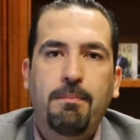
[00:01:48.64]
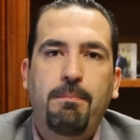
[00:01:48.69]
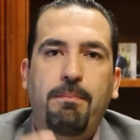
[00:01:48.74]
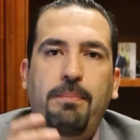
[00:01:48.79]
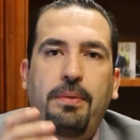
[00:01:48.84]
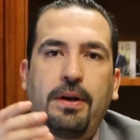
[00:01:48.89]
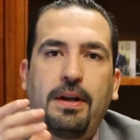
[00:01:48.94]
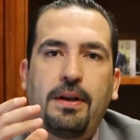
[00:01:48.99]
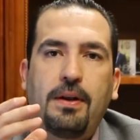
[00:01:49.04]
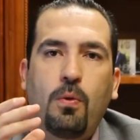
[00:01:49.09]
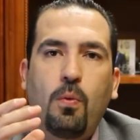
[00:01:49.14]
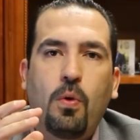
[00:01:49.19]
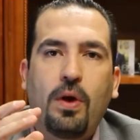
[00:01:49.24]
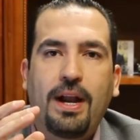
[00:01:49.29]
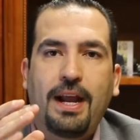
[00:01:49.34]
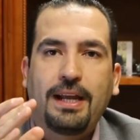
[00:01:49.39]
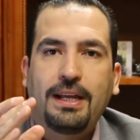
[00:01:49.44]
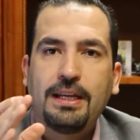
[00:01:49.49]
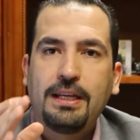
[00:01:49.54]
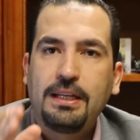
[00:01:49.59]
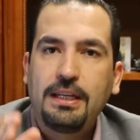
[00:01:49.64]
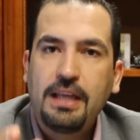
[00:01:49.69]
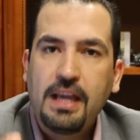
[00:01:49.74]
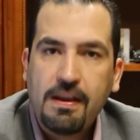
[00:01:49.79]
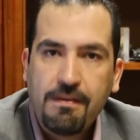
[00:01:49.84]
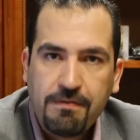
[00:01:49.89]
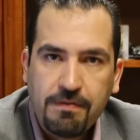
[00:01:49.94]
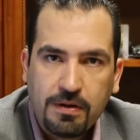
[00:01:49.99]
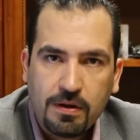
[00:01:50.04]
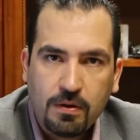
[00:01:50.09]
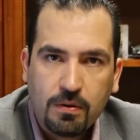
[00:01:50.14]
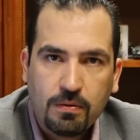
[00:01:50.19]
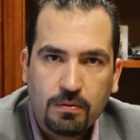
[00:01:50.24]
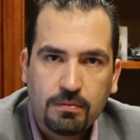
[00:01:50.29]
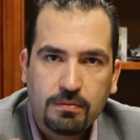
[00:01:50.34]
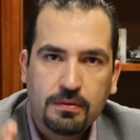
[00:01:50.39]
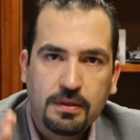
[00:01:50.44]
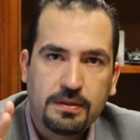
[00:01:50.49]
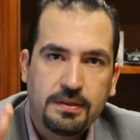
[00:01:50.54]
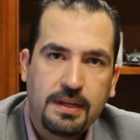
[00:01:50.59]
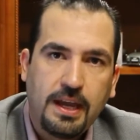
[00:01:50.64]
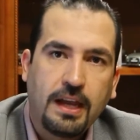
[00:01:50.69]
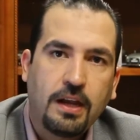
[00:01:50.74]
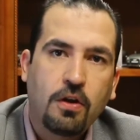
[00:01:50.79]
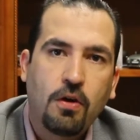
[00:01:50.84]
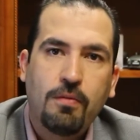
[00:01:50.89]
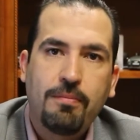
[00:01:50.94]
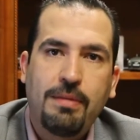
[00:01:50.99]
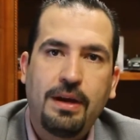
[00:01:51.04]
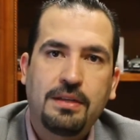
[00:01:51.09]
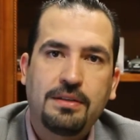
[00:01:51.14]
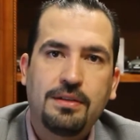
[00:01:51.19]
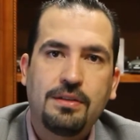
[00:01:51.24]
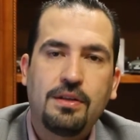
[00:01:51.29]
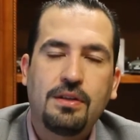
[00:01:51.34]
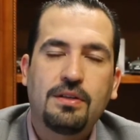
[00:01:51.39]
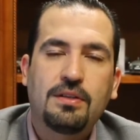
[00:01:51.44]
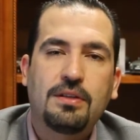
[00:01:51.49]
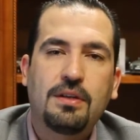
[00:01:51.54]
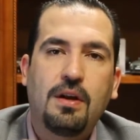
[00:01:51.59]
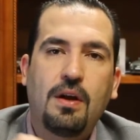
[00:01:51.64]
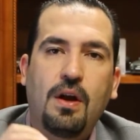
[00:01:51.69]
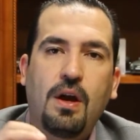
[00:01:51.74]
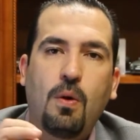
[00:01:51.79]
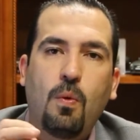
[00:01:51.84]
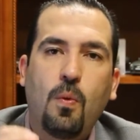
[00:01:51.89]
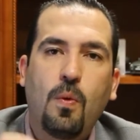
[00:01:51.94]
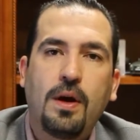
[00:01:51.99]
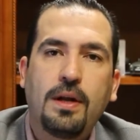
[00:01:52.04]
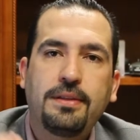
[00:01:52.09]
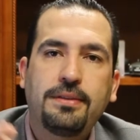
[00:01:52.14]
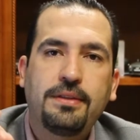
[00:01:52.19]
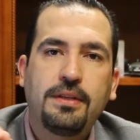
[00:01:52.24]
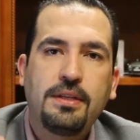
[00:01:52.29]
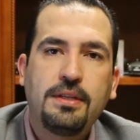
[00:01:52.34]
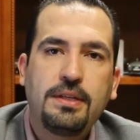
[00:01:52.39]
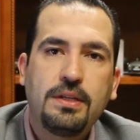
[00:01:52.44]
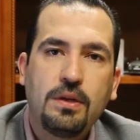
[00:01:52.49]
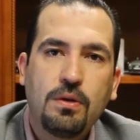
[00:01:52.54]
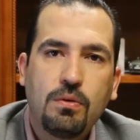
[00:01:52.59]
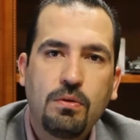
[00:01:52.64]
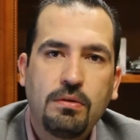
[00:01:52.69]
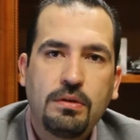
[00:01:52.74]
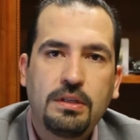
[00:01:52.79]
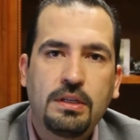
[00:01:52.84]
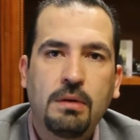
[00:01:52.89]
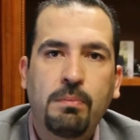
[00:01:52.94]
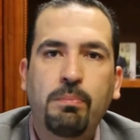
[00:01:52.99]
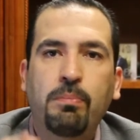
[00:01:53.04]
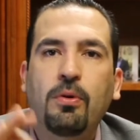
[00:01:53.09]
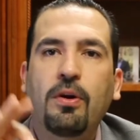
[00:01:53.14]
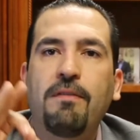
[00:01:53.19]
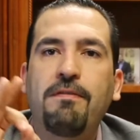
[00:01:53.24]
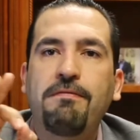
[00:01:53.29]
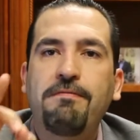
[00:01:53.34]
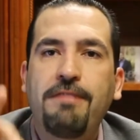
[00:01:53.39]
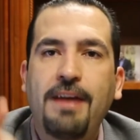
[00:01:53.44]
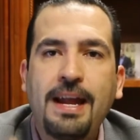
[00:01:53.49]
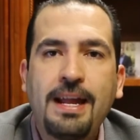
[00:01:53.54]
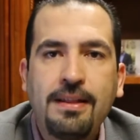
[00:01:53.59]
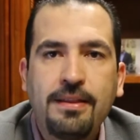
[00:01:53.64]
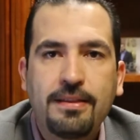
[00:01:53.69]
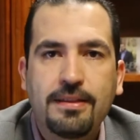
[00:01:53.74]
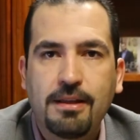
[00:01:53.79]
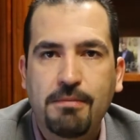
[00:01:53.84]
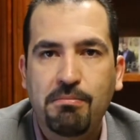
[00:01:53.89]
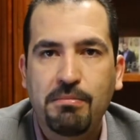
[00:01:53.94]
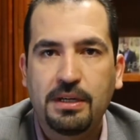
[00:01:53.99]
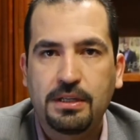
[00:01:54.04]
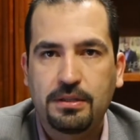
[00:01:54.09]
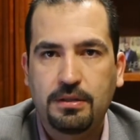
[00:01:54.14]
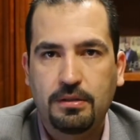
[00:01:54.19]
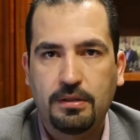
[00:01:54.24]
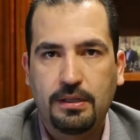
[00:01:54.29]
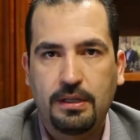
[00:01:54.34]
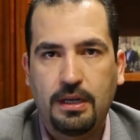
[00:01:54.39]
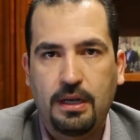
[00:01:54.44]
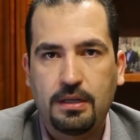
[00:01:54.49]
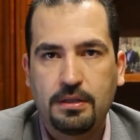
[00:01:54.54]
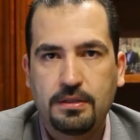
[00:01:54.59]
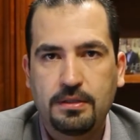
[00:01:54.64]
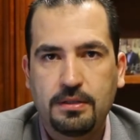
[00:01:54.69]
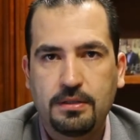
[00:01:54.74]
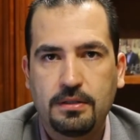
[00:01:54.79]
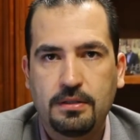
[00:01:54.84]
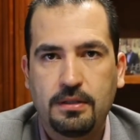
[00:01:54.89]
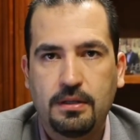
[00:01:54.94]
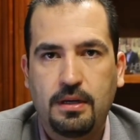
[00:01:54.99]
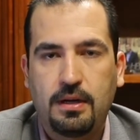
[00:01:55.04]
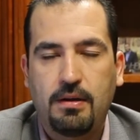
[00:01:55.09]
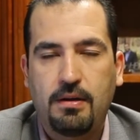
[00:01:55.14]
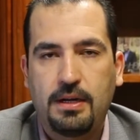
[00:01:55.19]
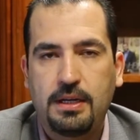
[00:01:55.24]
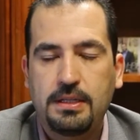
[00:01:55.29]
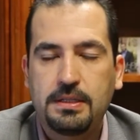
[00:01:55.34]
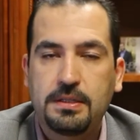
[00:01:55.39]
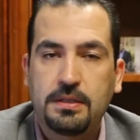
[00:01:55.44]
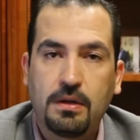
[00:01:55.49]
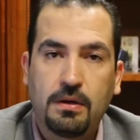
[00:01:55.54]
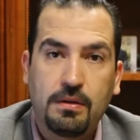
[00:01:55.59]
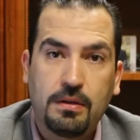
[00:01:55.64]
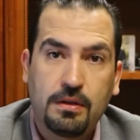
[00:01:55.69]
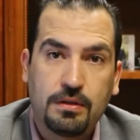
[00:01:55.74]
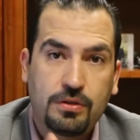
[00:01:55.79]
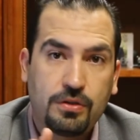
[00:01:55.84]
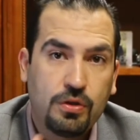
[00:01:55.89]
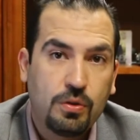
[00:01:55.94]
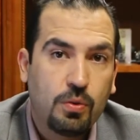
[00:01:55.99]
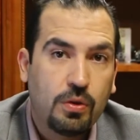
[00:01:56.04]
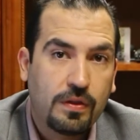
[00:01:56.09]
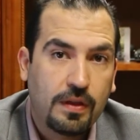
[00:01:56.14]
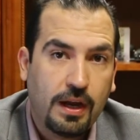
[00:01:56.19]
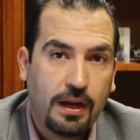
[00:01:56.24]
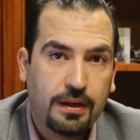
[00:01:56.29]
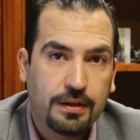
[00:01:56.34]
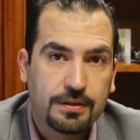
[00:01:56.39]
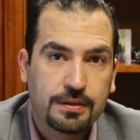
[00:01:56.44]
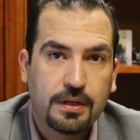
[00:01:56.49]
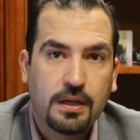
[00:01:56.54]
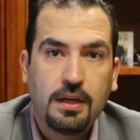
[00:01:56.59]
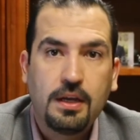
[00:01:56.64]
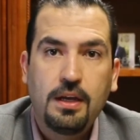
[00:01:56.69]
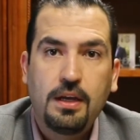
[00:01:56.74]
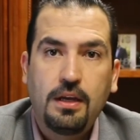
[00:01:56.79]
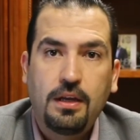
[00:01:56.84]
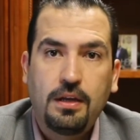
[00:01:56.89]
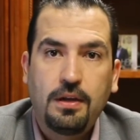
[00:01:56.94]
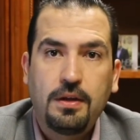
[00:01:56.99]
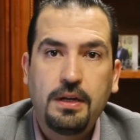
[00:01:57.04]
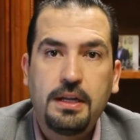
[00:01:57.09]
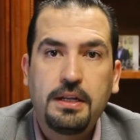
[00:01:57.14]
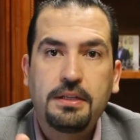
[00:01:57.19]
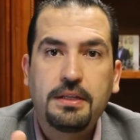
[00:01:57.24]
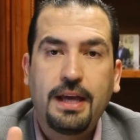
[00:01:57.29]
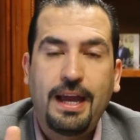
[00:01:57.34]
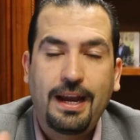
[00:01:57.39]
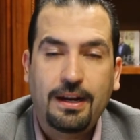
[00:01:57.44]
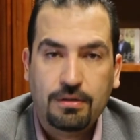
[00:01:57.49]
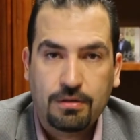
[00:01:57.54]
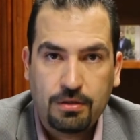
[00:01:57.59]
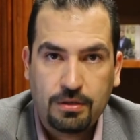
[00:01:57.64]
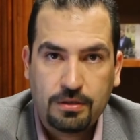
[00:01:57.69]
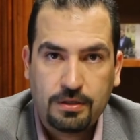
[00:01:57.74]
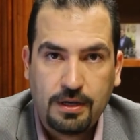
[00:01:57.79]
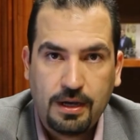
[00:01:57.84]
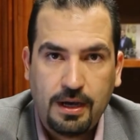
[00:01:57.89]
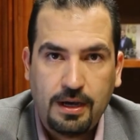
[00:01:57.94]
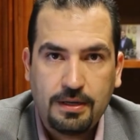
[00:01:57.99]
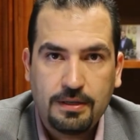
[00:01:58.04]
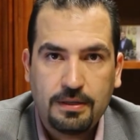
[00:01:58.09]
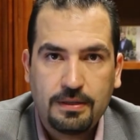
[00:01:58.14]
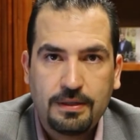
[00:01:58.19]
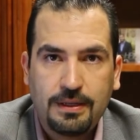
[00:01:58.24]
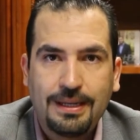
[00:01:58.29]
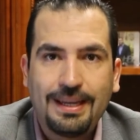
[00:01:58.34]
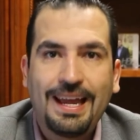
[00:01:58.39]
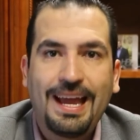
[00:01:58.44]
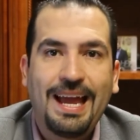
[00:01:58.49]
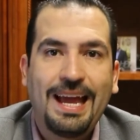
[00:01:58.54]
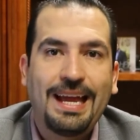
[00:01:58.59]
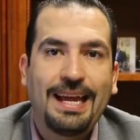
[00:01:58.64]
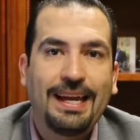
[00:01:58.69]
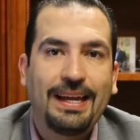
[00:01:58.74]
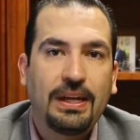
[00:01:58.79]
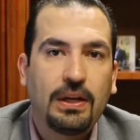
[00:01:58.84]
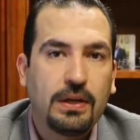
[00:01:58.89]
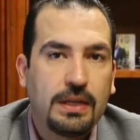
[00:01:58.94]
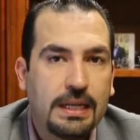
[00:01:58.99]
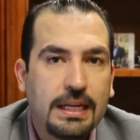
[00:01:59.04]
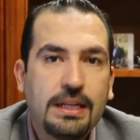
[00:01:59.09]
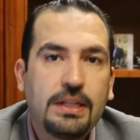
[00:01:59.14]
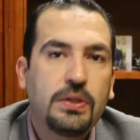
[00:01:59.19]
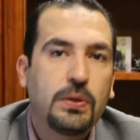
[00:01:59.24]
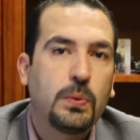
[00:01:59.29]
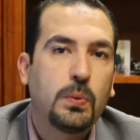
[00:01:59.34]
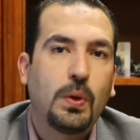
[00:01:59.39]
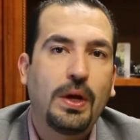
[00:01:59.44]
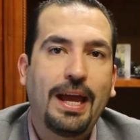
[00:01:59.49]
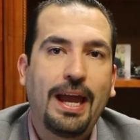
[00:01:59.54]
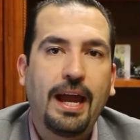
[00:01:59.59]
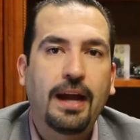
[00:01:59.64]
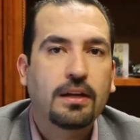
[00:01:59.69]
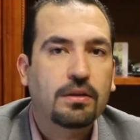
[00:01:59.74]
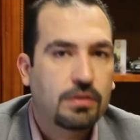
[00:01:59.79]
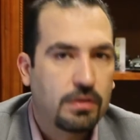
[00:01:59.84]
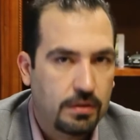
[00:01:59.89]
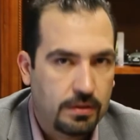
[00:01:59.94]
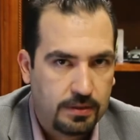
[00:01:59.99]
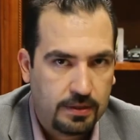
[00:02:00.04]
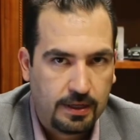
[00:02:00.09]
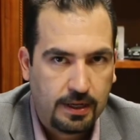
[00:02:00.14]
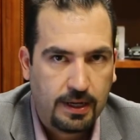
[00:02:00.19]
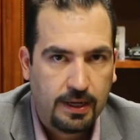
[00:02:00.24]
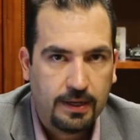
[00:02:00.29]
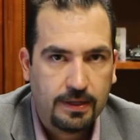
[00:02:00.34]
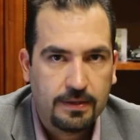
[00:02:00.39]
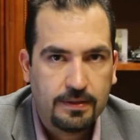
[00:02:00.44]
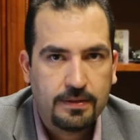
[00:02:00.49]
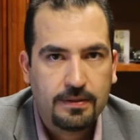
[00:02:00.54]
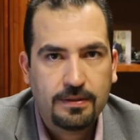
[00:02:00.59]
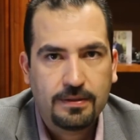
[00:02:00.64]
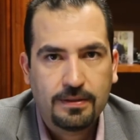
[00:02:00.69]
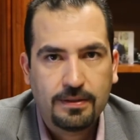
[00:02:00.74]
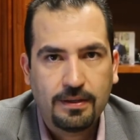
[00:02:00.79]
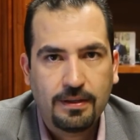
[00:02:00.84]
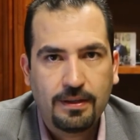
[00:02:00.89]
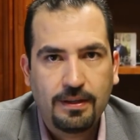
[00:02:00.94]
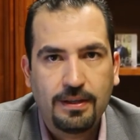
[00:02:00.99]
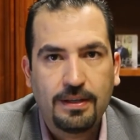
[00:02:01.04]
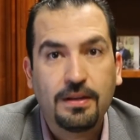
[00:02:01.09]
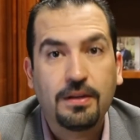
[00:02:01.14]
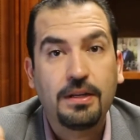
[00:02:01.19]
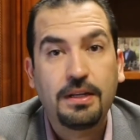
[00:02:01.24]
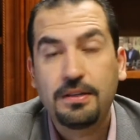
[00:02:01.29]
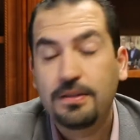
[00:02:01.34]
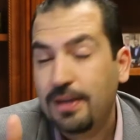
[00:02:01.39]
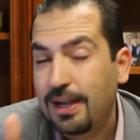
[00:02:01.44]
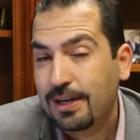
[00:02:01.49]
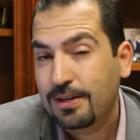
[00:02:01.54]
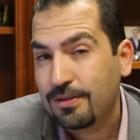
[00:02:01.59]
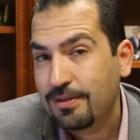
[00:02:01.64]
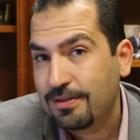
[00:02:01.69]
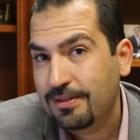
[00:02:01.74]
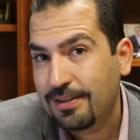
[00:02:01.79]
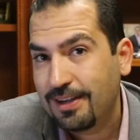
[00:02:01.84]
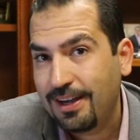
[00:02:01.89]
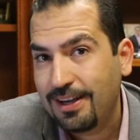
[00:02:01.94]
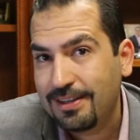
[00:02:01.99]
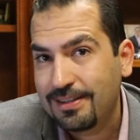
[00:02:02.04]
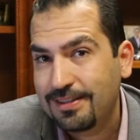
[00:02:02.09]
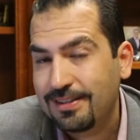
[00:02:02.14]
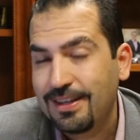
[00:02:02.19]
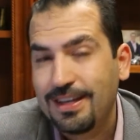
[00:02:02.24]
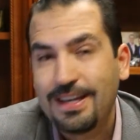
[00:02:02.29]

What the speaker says: But what I can give you, the take-home message is what to do to prevent the muscle loss. All right. So there's two things. You need to exercise. You need to exercise. You need to exercise.